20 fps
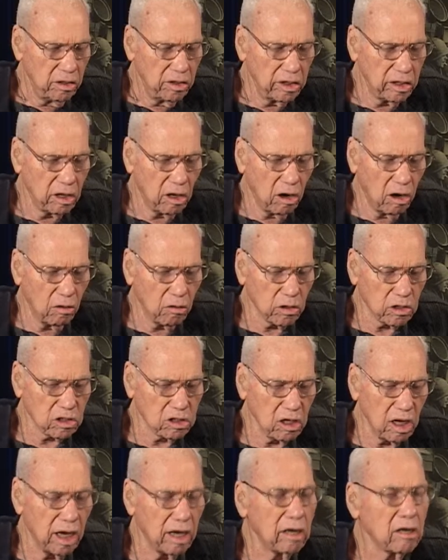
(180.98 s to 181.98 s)
De Gaulle was
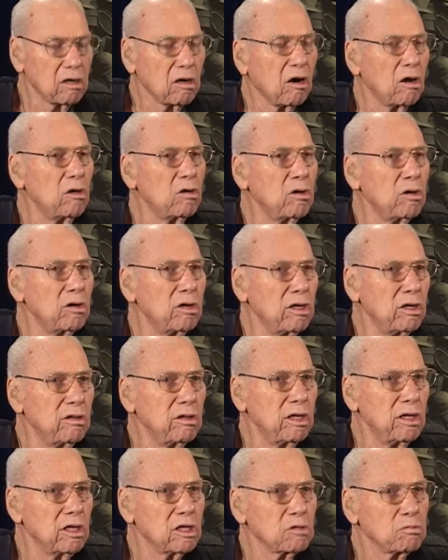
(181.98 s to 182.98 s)
not included in
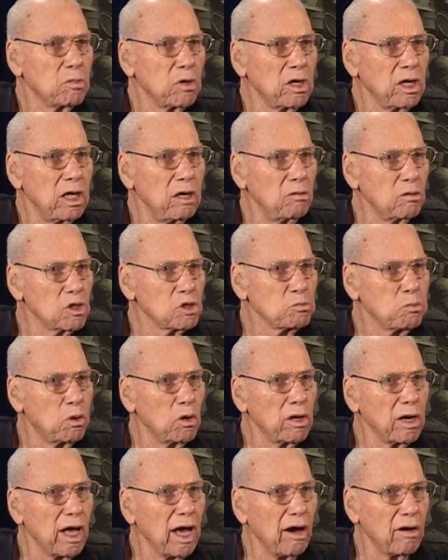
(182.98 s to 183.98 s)
this, but he was
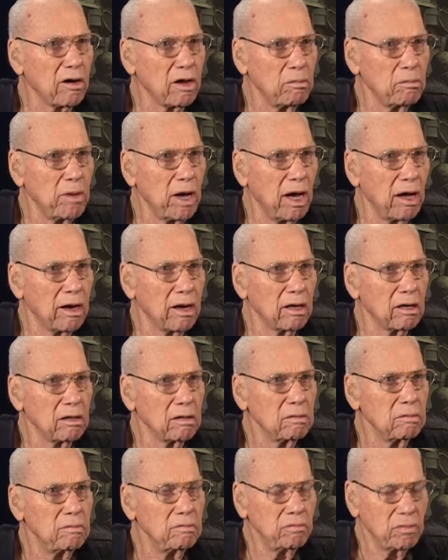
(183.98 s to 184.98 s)
put out about it.
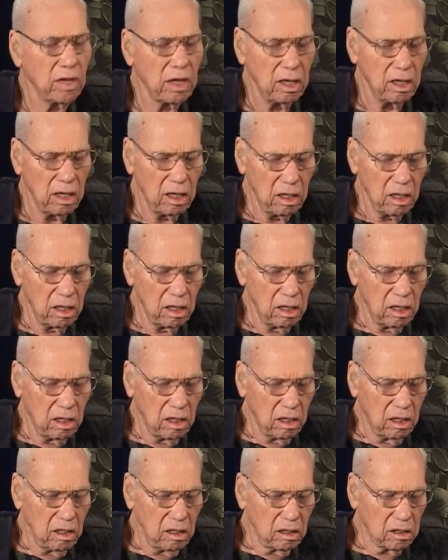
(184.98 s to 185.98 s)

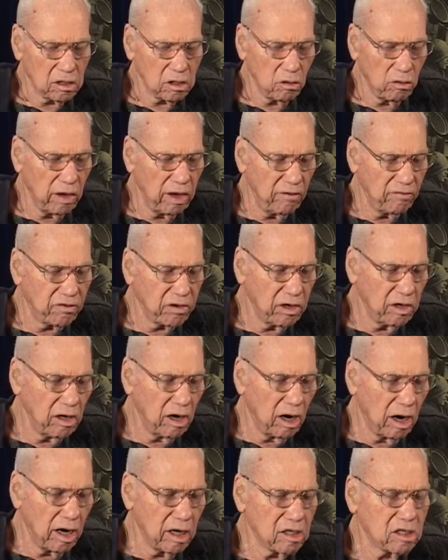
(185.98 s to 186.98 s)
So
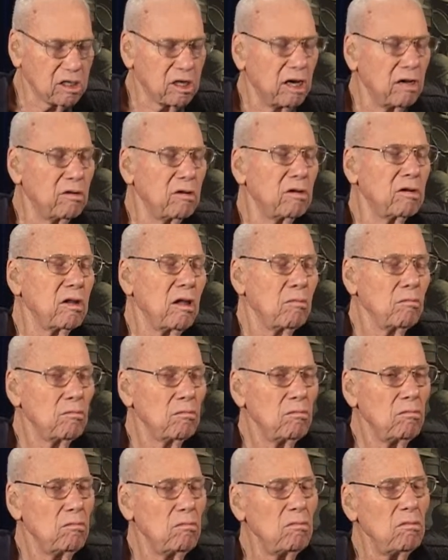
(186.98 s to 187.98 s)
FDR sent
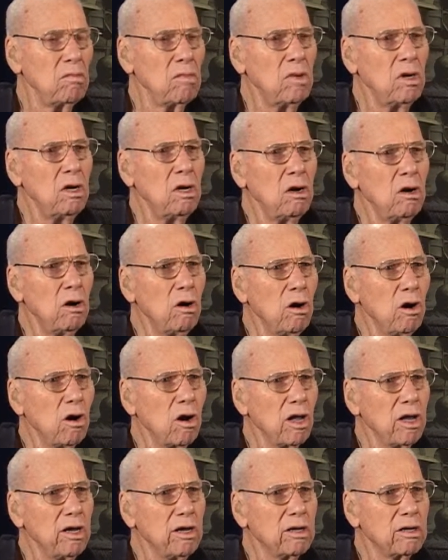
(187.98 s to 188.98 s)

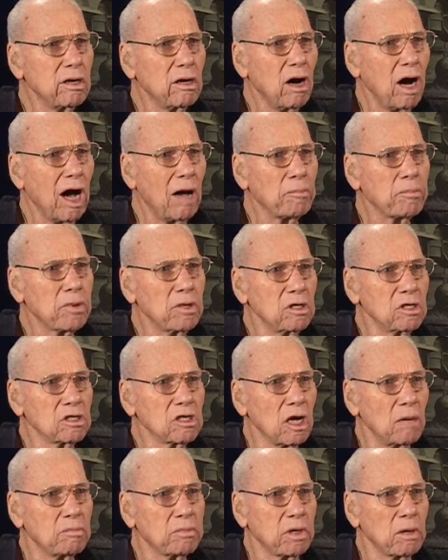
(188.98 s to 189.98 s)
Early and
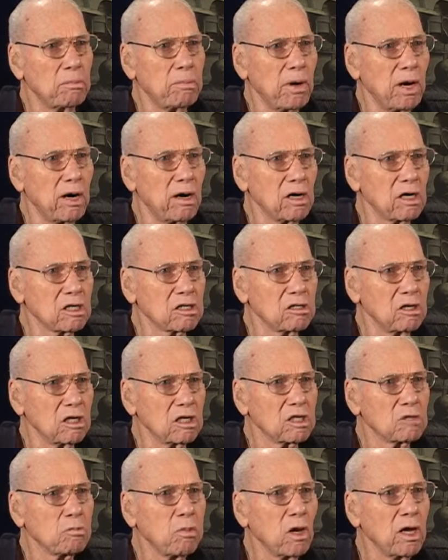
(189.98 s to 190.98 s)
Hopkins up to Paris to
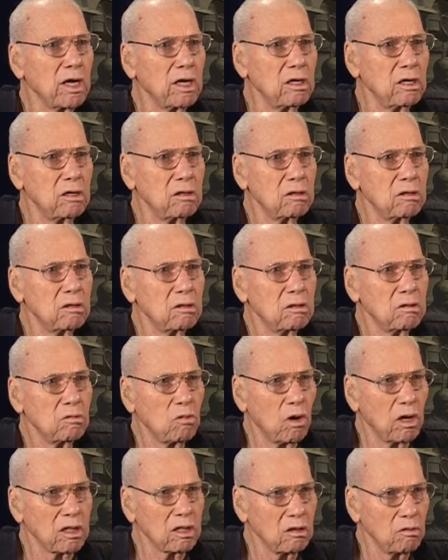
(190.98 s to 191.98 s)
explain
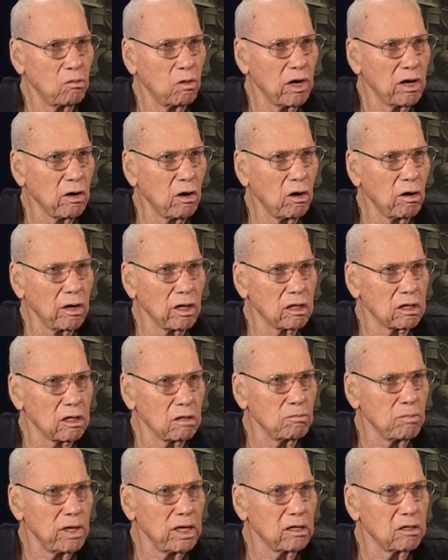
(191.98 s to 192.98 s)
what they went on at
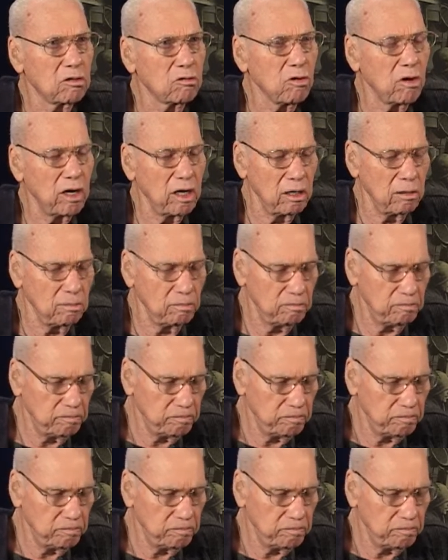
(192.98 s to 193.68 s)
the Big Three.